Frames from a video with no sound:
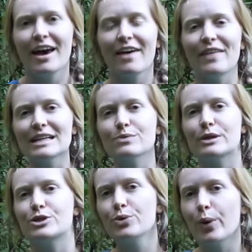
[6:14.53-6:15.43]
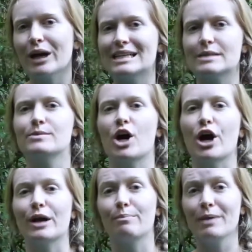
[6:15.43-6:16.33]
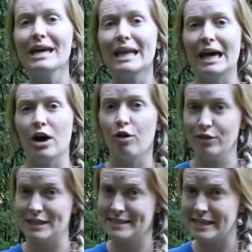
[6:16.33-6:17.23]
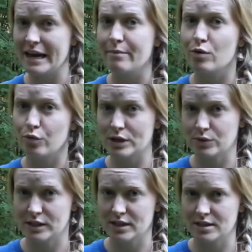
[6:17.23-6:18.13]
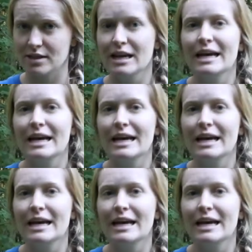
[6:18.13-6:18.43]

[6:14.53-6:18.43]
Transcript: and that's where two organisms are competing over the same resources.